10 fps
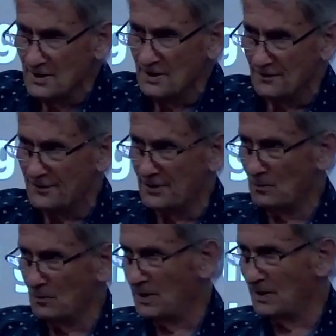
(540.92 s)
that
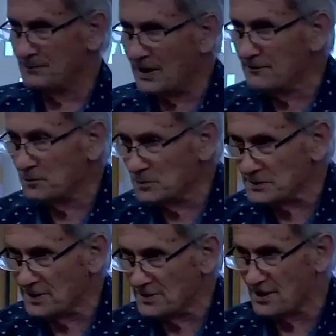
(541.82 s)
David was
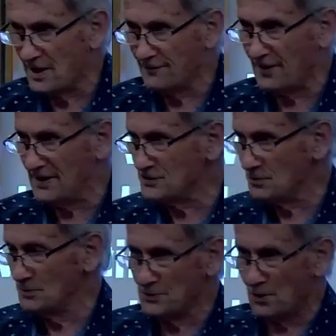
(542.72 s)
going to suffer as a
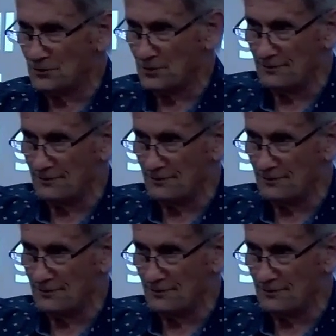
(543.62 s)
result of